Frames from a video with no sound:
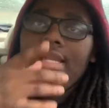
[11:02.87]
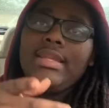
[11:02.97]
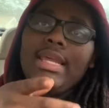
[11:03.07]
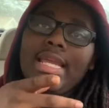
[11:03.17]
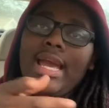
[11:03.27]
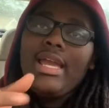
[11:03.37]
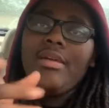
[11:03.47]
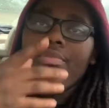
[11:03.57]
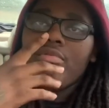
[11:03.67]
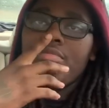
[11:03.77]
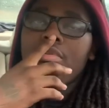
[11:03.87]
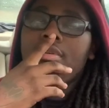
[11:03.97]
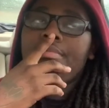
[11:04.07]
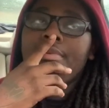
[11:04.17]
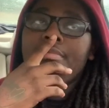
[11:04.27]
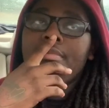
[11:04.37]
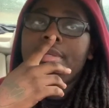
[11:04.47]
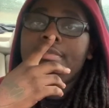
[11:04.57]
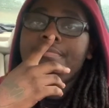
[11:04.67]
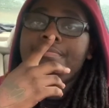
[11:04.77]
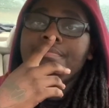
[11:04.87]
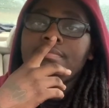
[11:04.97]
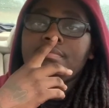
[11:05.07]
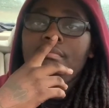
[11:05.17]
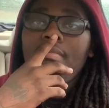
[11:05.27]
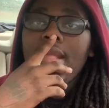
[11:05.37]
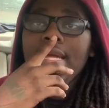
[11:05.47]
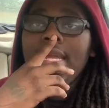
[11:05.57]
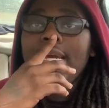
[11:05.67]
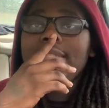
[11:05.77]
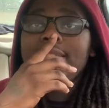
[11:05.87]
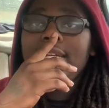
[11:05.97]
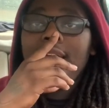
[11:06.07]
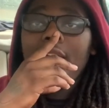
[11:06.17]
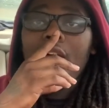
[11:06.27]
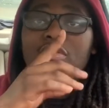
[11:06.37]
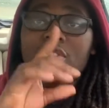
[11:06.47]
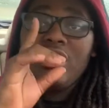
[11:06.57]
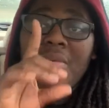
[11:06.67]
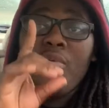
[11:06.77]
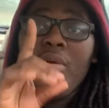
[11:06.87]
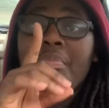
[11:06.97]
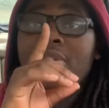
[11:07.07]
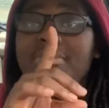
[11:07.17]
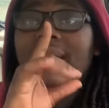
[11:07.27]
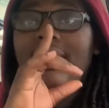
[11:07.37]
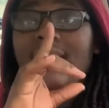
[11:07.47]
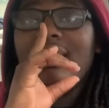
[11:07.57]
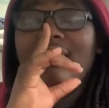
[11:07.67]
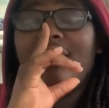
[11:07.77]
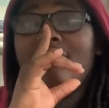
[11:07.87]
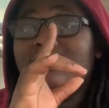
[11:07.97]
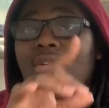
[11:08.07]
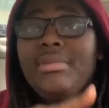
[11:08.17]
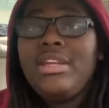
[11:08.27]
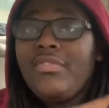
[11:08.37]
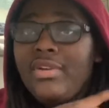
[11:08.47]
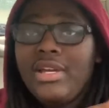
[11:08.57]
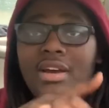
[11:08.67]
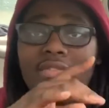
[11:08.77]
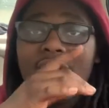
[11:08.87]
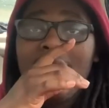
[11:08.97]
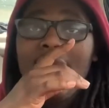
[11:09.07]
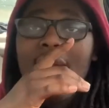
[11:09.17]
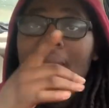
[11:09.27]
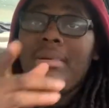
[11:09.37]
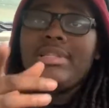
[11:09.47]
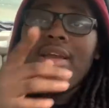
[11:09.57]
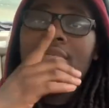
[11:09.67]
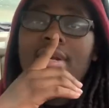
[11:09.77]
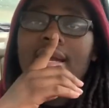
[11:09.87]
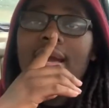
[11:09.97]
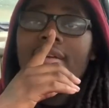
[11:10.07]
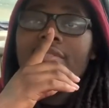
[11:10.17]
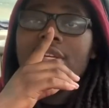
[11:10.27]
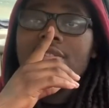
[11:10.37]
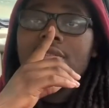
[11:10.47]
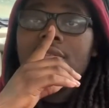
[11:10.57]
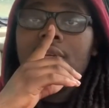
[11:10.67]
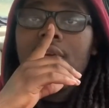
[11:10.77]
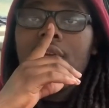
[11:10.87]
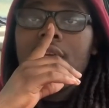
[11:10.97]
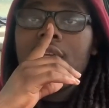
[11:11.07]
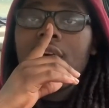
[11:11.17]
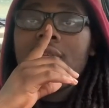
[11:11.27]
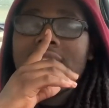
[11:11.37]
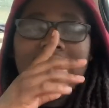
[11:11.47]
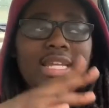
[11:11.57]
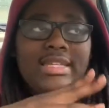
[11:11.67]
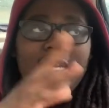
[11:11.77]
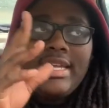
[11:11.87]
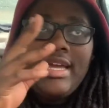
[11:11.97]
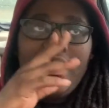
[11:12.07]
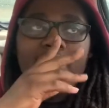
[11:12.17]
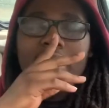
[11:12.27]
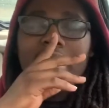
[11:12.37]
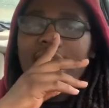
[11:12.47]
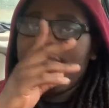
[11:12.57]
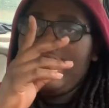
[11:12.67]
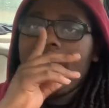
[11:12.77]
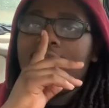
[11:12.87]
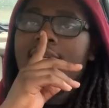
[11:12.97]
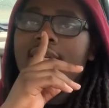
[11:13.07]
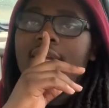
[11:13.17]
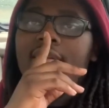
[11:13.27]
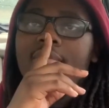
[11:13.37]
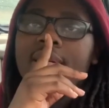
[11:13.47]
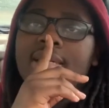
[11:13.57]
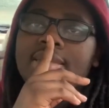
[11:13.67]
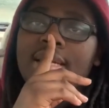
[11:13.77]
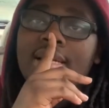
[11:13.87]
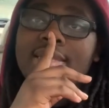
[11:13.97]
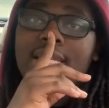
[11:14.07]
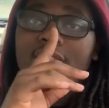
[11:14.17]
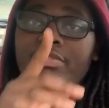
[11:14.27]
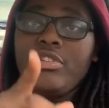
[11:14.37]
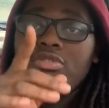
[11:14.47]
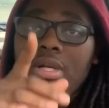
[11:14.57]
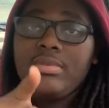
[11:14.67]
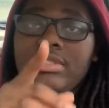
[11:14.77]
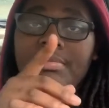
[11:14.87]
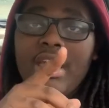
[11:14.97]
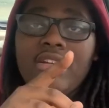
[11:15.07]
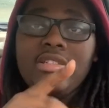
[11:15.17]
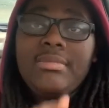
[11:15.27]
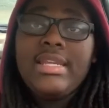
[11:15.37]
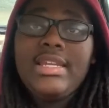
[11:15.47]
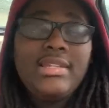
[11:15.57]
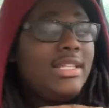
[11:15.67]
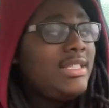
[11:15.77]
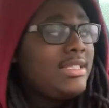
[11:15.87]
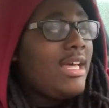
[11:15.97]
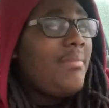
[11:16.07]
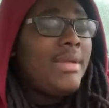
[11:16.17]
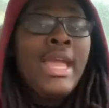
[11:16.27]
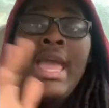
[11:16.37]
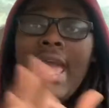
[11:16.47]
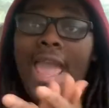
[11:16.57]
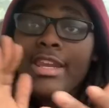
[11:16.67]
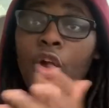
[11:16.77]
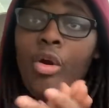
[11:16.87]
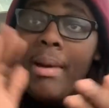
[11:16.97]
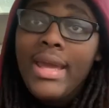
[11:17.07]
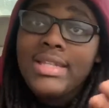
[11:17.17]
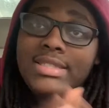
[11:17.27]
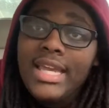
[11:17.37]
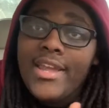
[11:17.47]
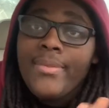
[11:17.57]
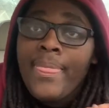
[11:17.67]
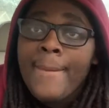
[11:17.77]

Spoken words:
let God help you remove them people, man. Like I said, I lost the number one person in my life that I thought was going to be there forever. But then when God vision, you know what I'm saying? I thank God for that at the end of the day. Because like I said, we finna drop these bangers. I'm not letting nothing stop me. Ain't nobody safe.